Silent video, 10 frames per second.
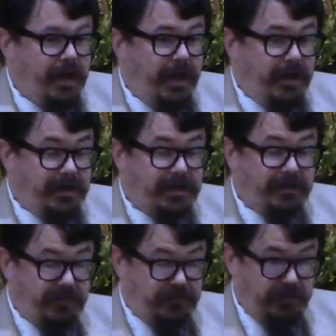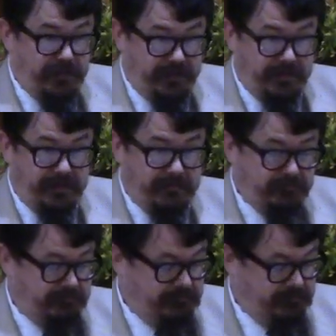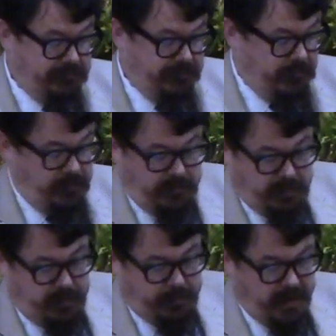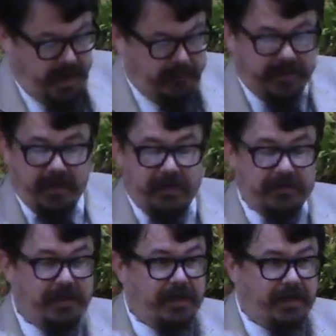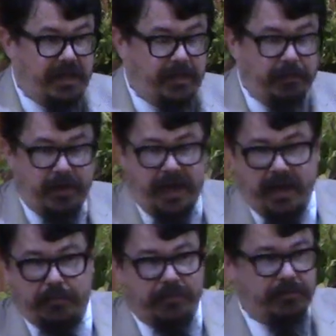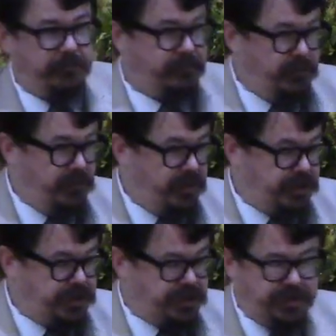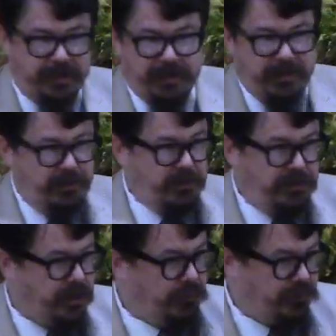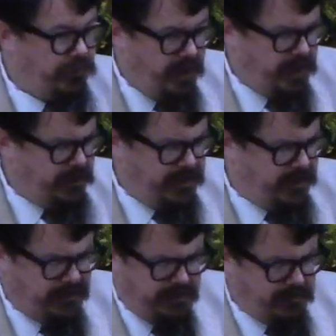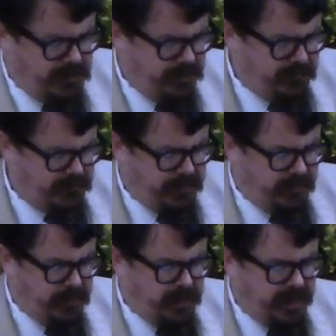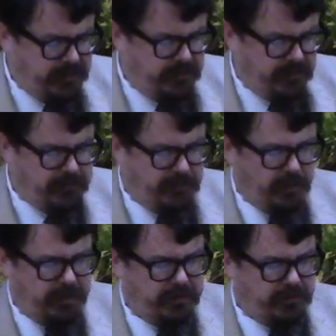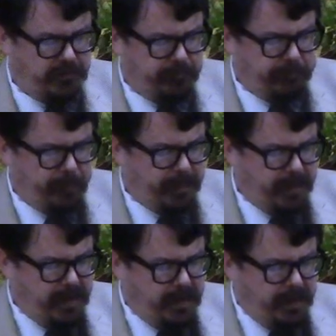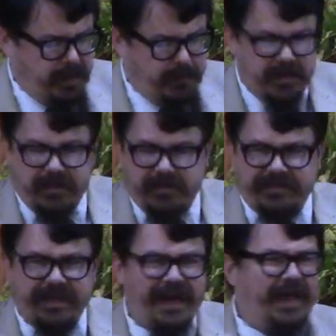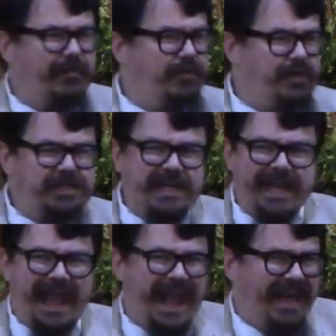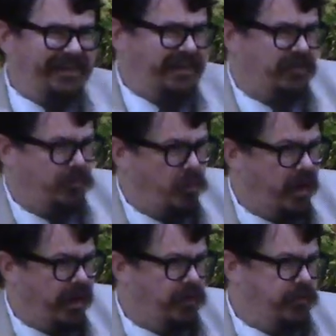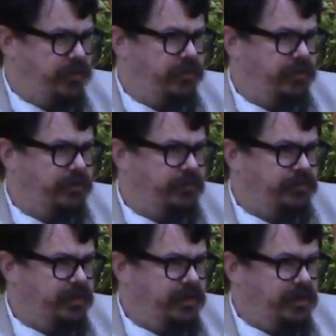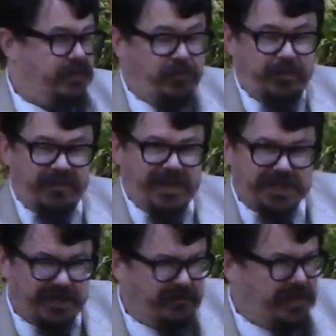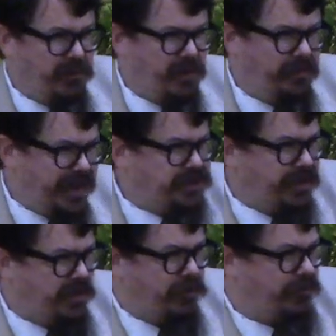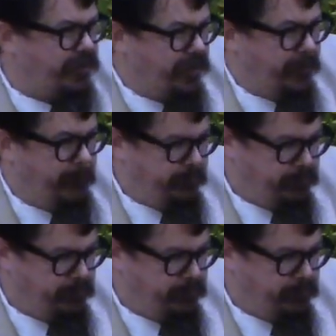and he is just well, perhaps unlucky, perhaps foolish, who knows? Solomon doesn't, doesn't fill in the blanks here for us. But at the time at which he has his wealth, his possession of that wealth actually hurts him.